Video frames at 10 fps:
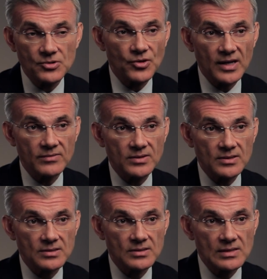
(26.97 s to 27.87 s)

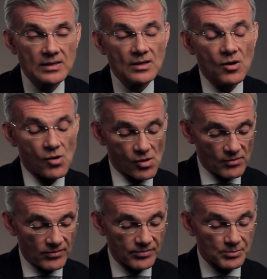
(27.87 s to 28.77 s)
drivers
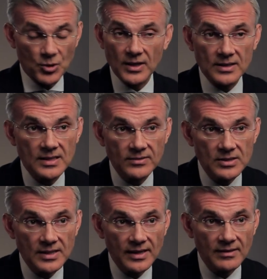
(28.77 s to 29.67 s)
of
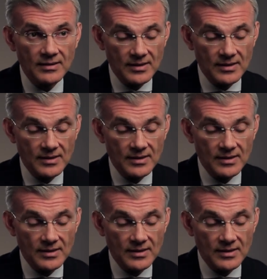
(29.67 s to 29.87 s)
productivity,